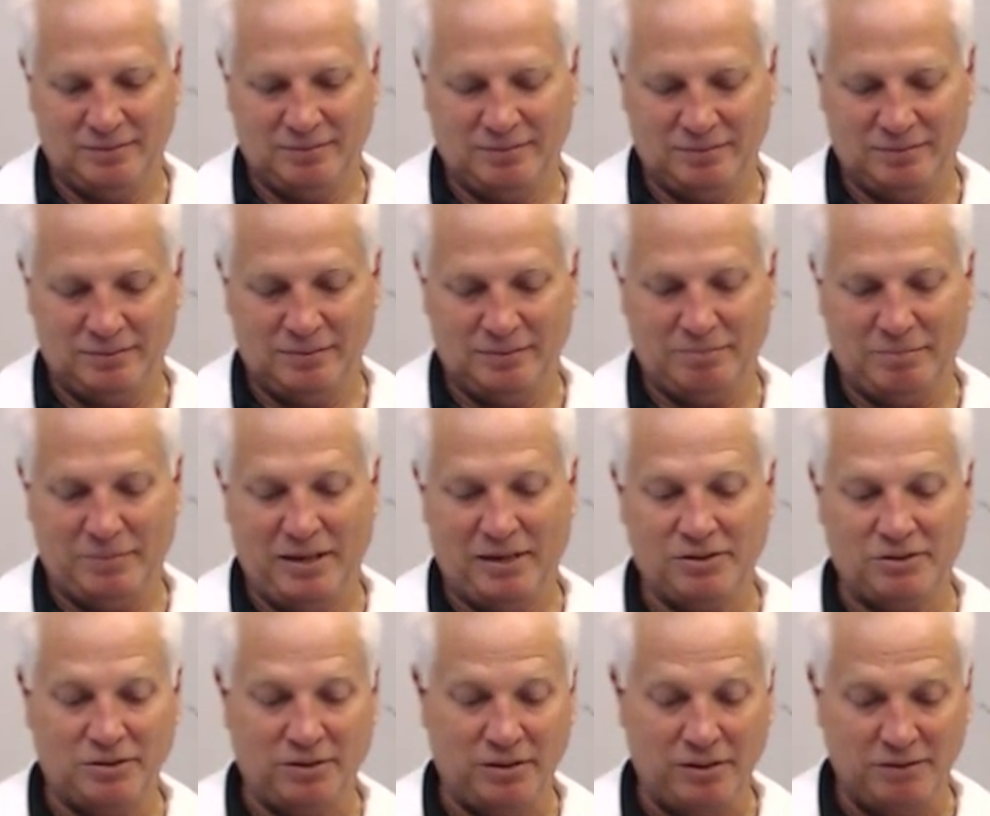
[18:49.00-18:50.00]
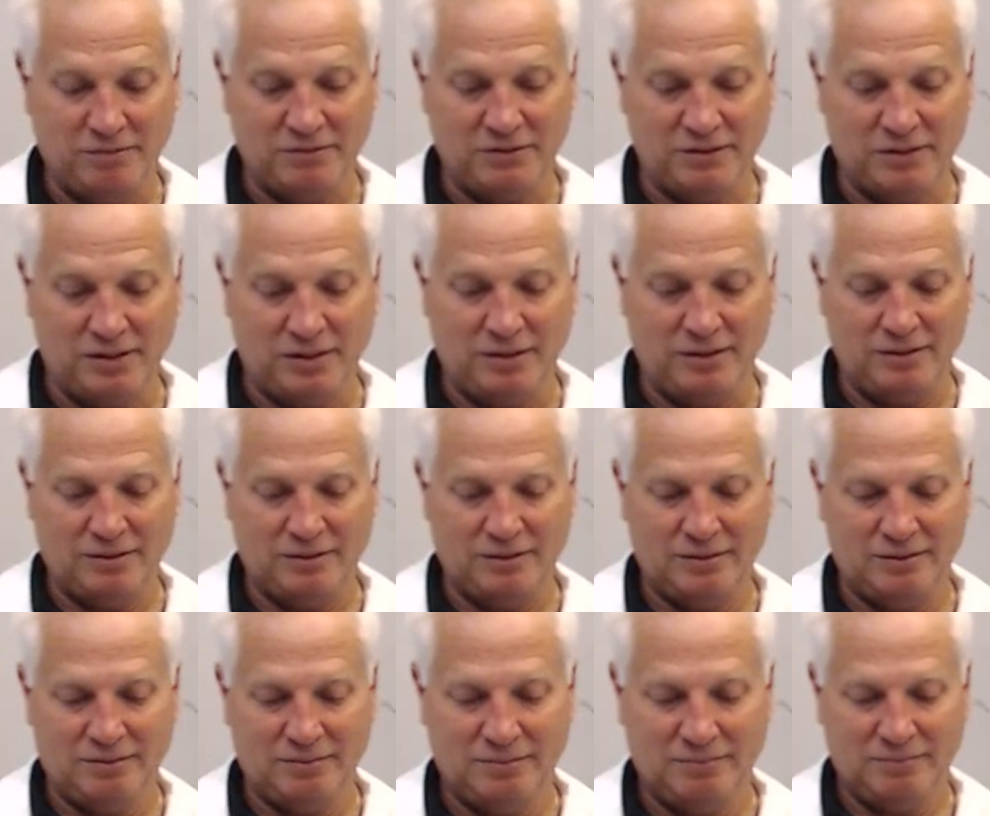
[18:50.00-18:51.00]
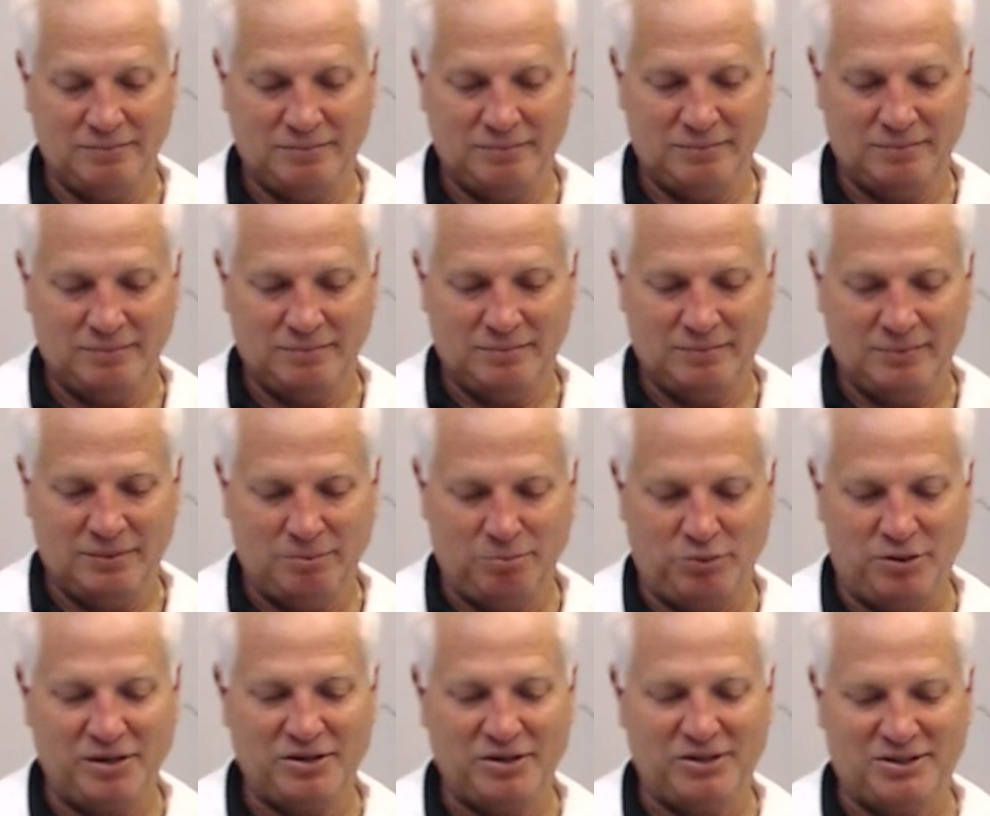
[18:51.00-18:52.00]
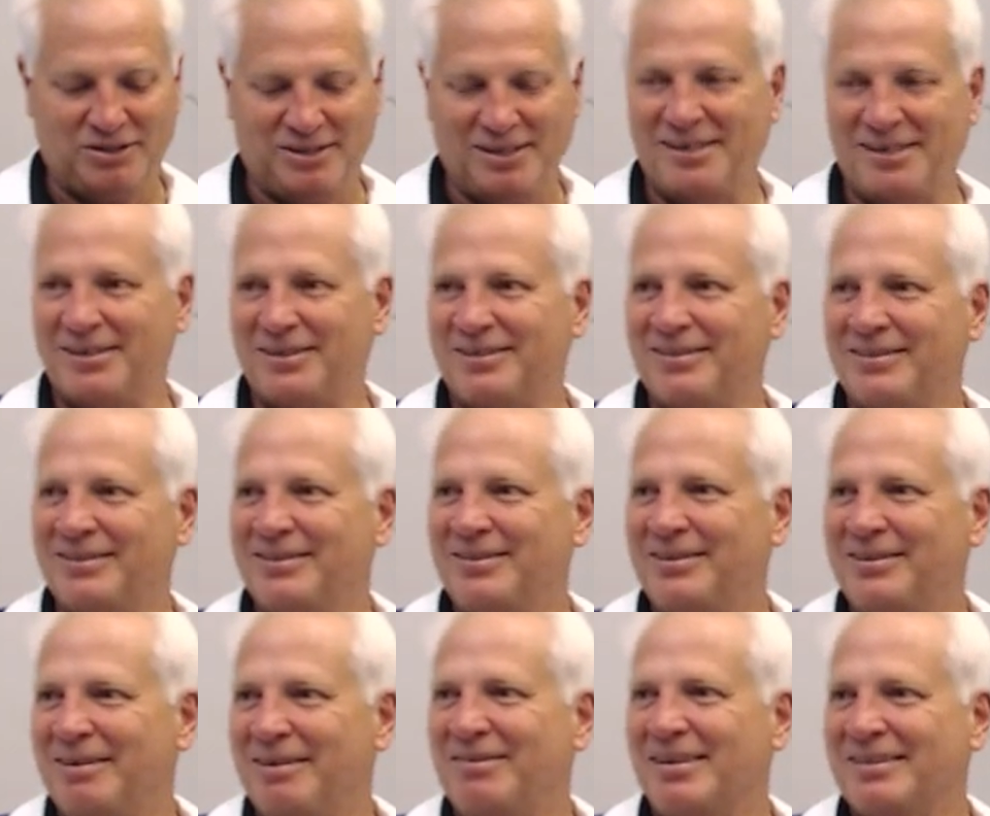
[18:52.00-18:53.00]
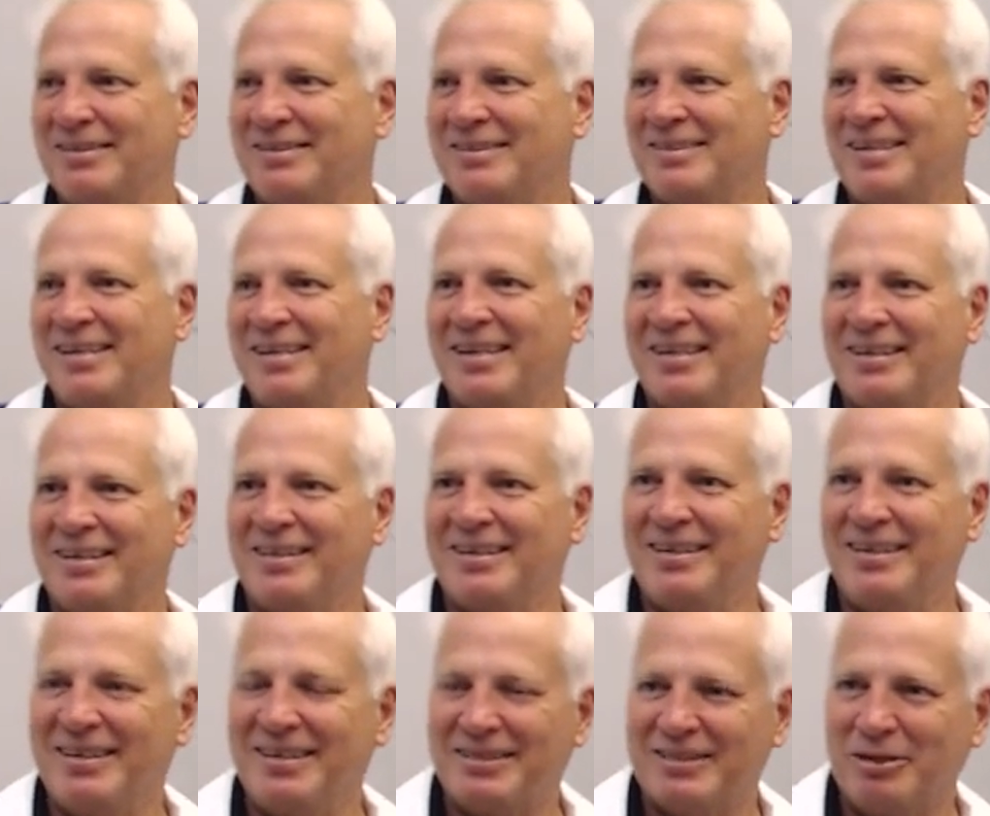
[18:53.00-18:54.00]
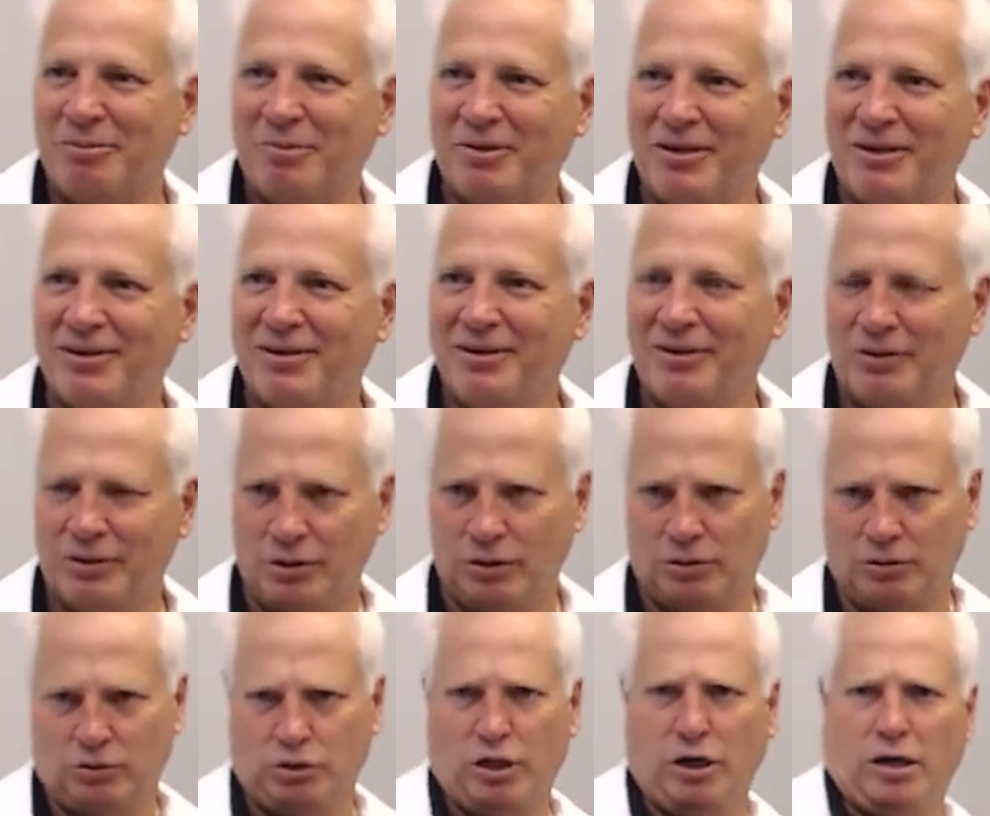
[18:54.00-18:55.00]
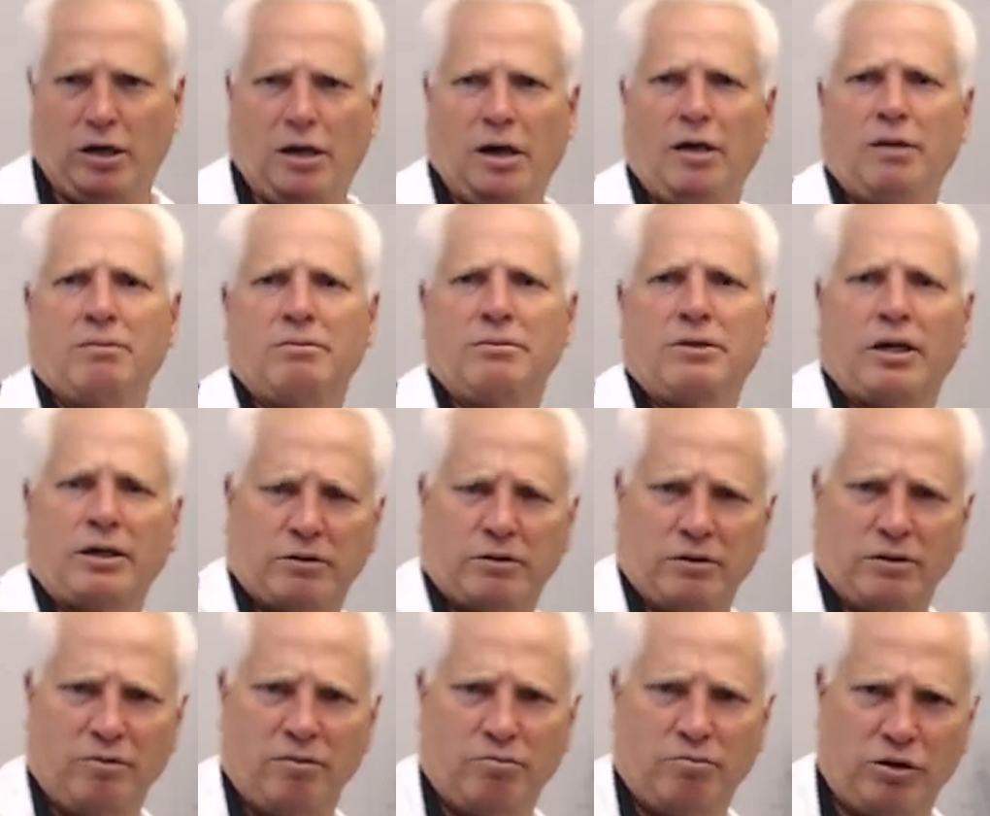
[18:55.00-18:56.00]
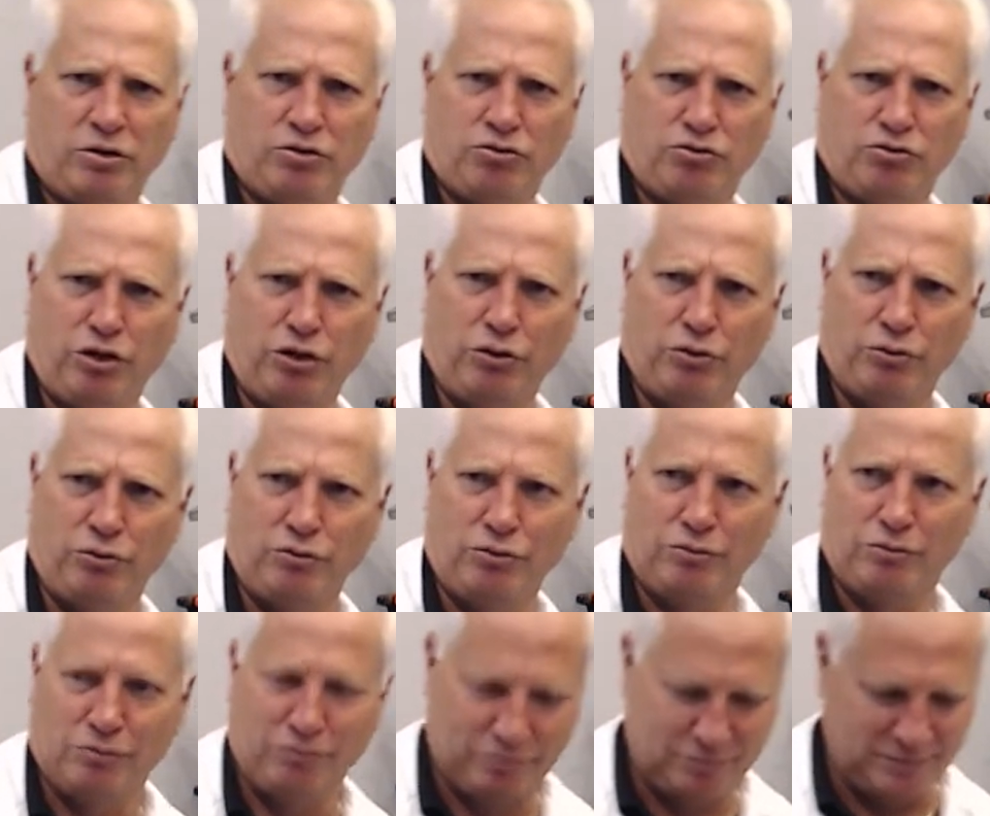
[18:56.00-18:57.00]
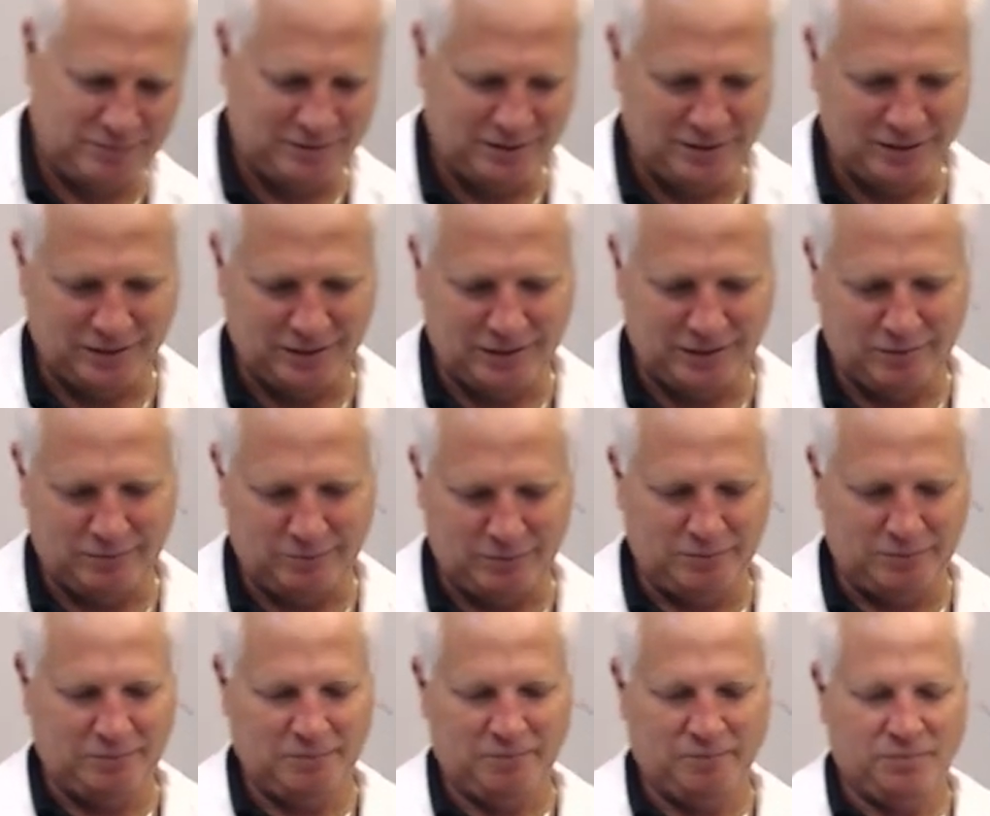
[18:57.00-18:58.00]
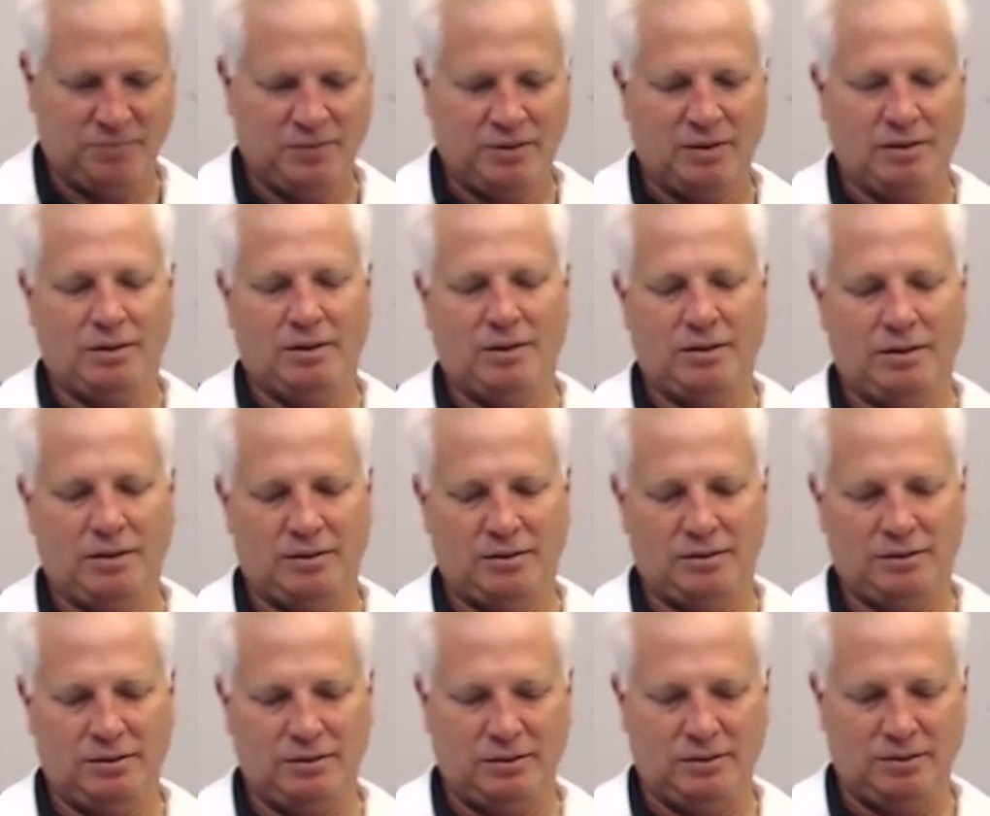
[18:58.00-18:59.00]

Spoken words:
Bachelor of Science. Brush Steel. Ooh, that makes me sound like a superhero. I am Doctor of Brush Steel. I like that one. Let's see.